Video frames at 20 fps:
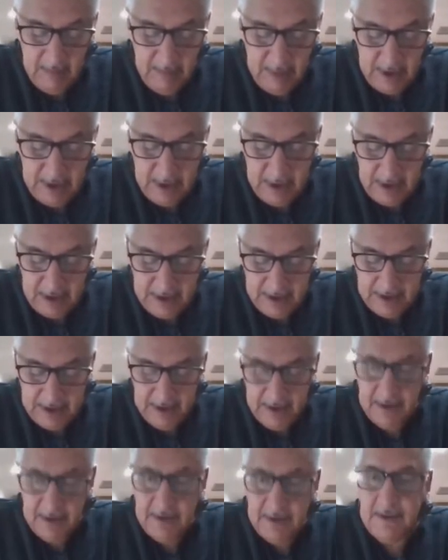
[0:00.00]
but that's
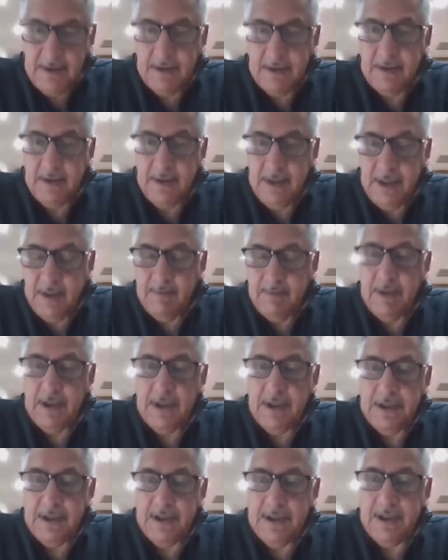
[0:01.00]
not, real
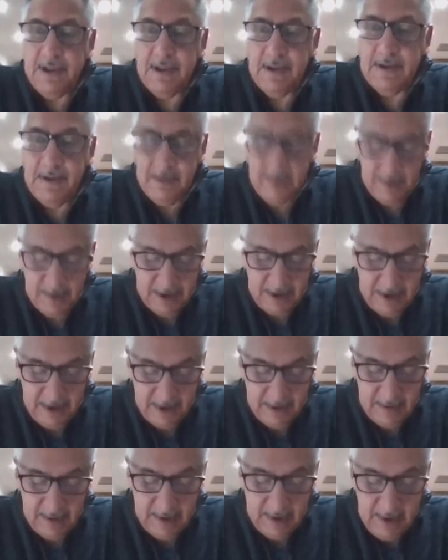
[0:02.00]
politics doesn't work
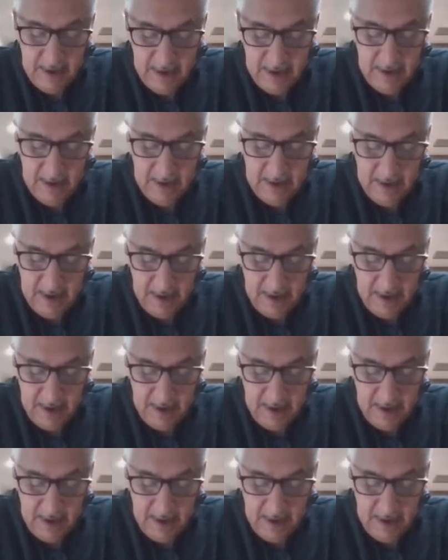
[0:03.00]
that way.